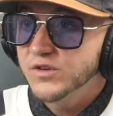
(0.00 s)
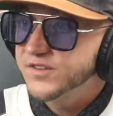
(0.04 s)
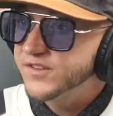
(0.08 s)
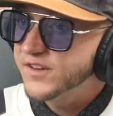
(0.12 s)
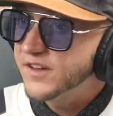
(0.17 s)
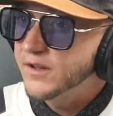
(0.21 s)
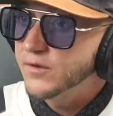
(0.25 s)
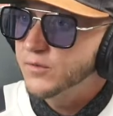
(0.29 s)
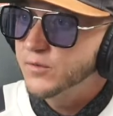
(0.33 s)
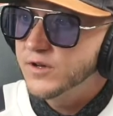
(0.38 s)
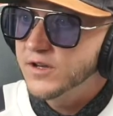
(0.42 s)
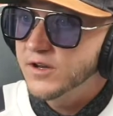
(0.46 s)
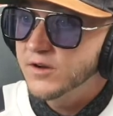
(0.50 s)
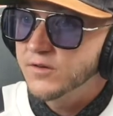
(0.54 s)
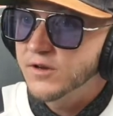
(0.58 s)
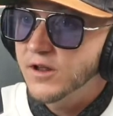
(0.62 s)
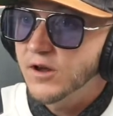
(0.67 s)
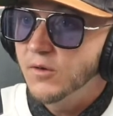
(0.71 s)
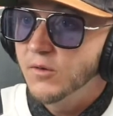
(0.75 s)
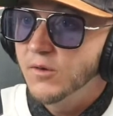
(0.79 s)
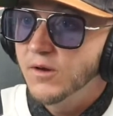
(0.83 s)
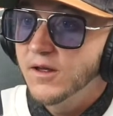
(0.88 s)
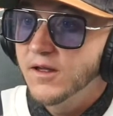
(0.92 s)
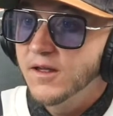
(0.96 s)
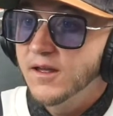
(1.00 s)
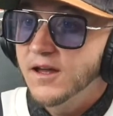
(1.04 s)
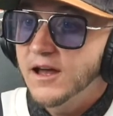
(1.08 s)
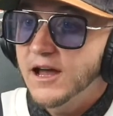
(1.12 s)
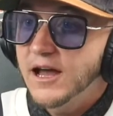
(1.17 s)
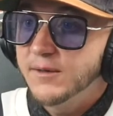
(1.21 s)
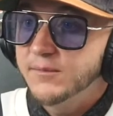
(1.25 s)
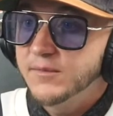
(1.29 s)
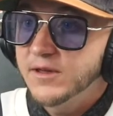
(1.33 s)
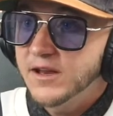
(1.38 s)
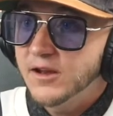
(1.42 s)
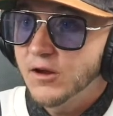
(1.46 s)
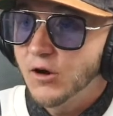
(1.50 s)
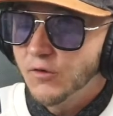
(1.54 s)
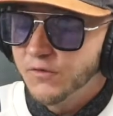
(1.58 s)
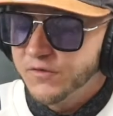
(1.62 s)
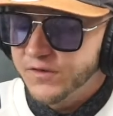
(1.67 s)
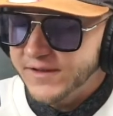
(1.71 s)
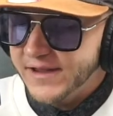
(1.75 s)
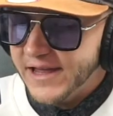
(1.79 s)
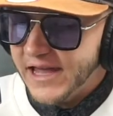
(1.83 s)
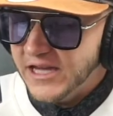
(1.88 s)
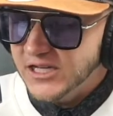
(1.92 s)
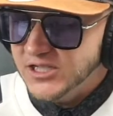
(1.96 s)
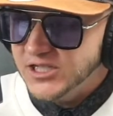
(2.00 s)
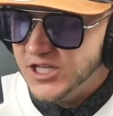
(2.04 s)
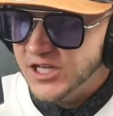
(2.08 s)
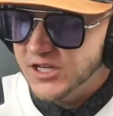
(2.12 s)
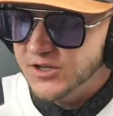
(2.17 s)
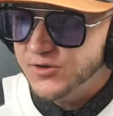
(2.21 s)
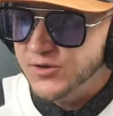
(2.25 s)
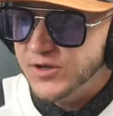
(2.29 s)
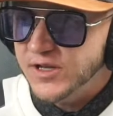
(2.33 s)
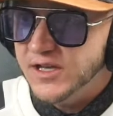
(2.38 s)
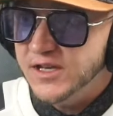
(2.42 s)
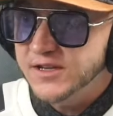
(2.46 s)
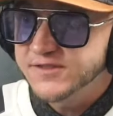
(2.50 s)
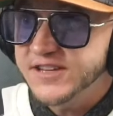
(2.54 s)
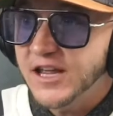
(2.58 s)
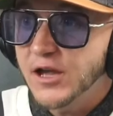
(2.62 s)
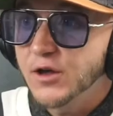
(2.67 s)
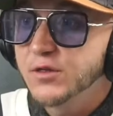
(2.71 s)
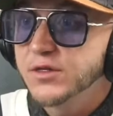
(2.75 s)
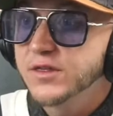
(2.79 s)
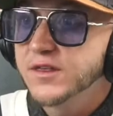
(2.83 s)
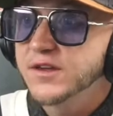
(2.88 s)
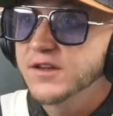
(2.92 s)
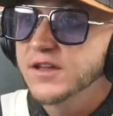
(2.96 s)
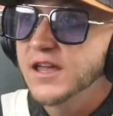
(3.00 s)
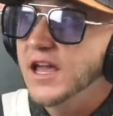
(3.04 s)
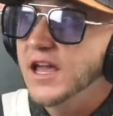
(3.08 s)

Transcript: We'll see. We don't know. I mean, hopefully AJ Green is healthy